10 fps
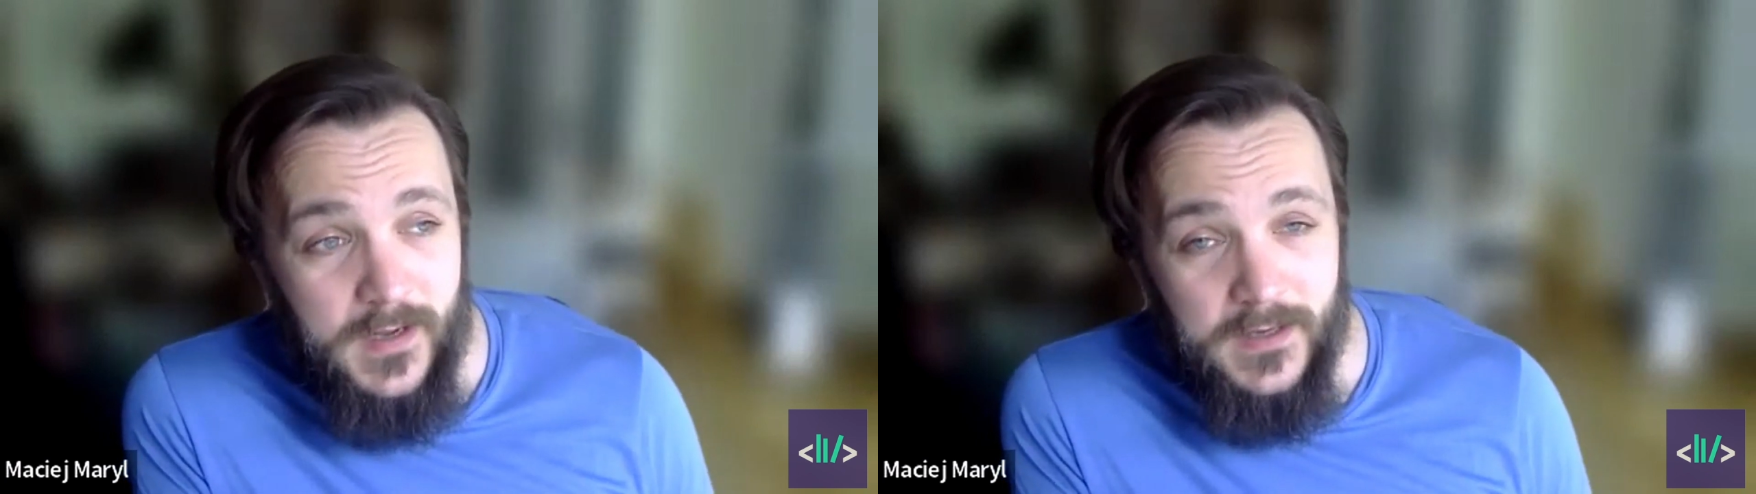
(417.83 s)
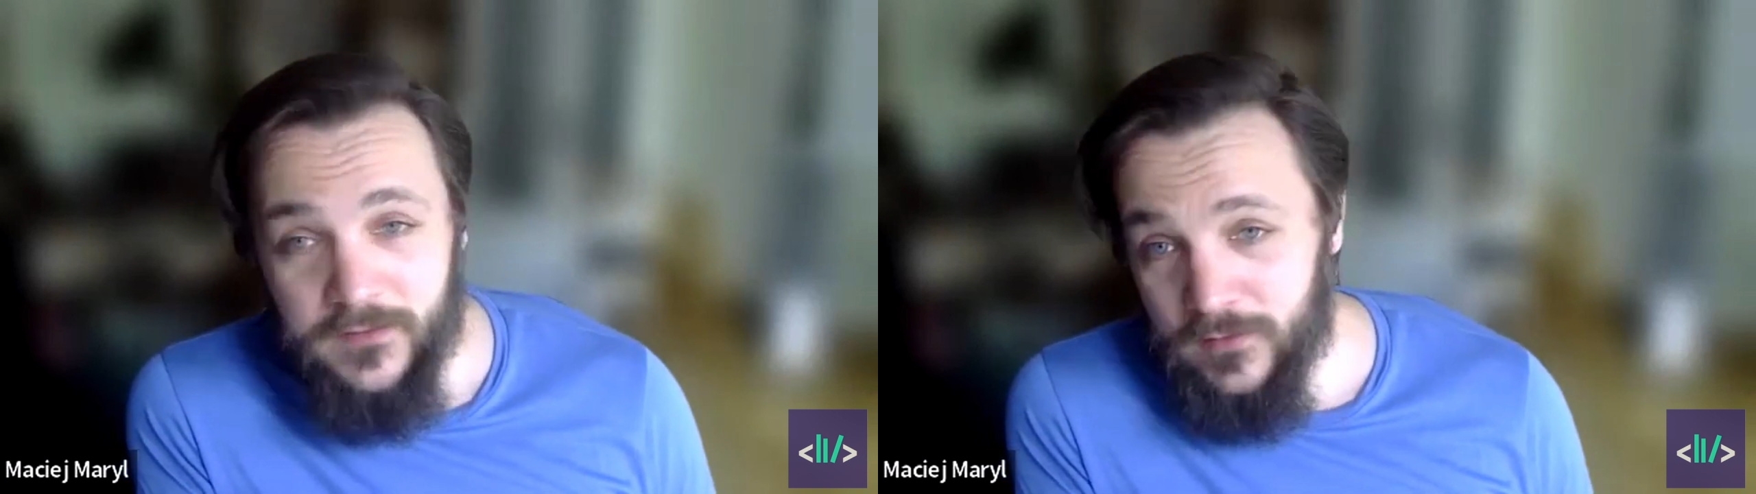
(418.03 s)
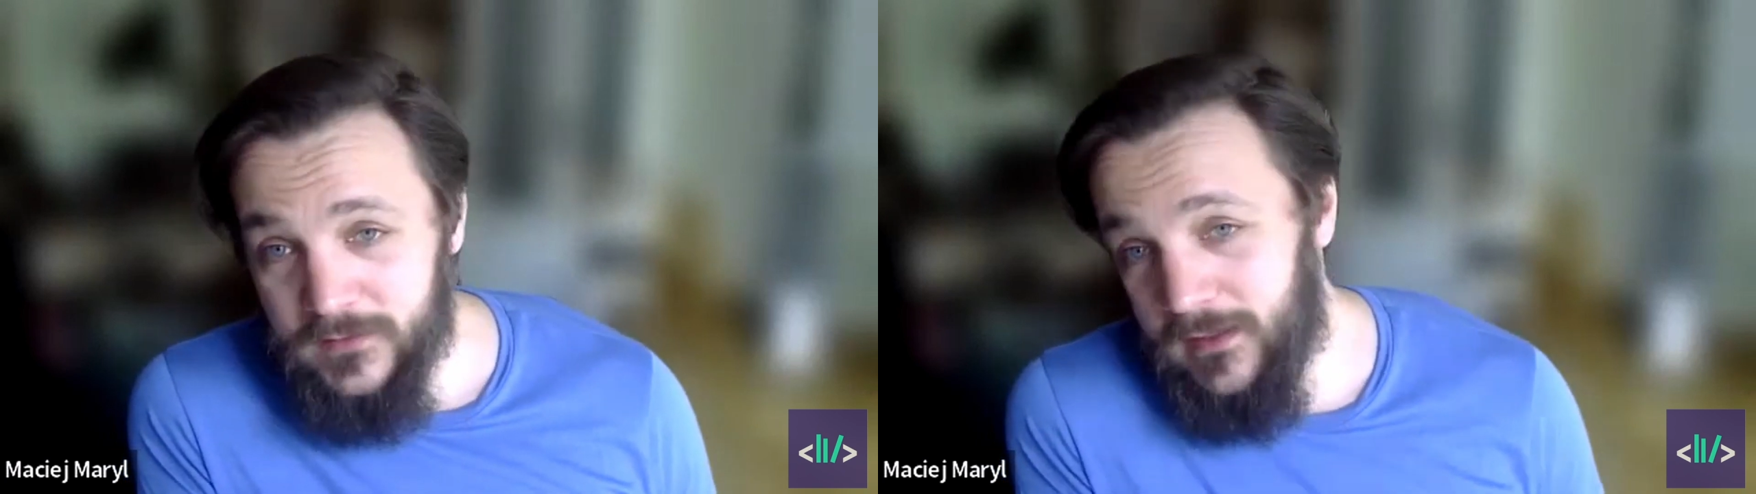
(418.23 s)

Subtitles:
I thought,